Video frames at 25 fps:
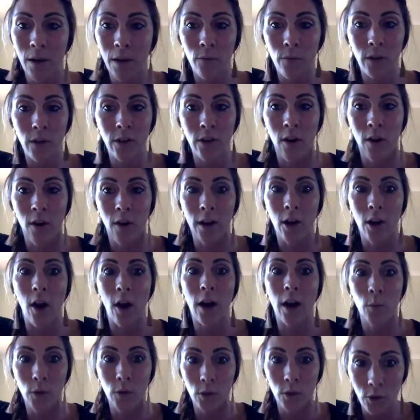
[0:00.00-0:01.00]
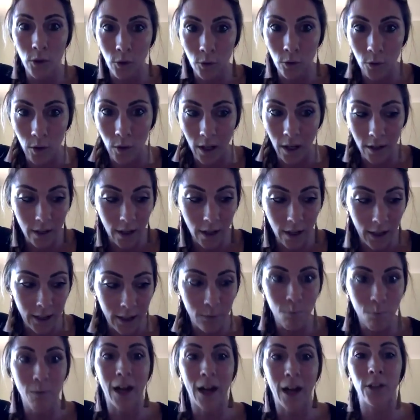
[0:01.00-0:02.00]
every night, I would do
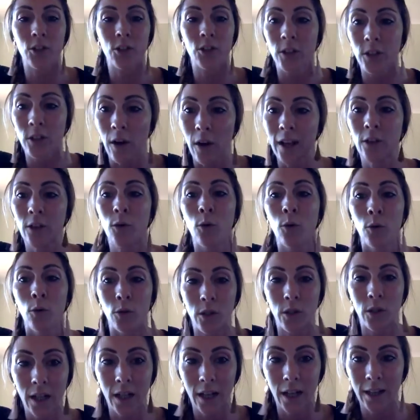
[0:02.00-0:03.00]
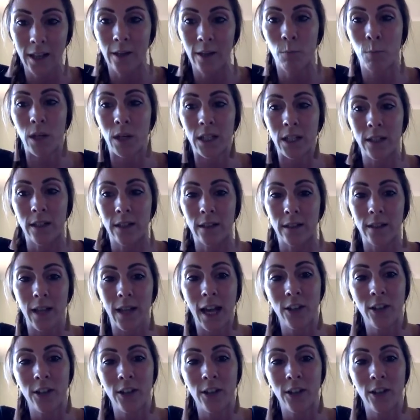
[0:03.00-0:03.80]
as much as I could in the business.